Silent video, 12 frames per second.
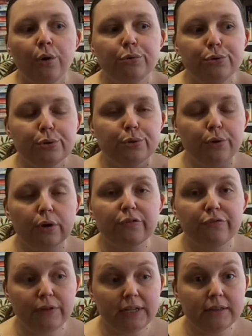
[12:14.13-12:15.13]
do not
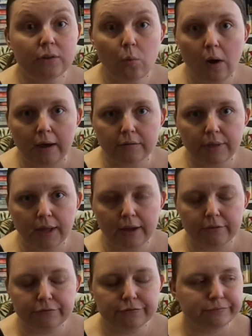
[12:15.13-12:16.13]
feed the
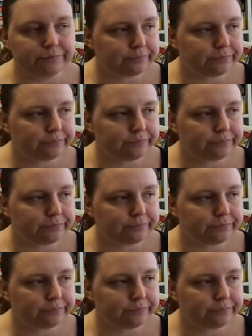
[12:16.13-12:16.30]
wildlife,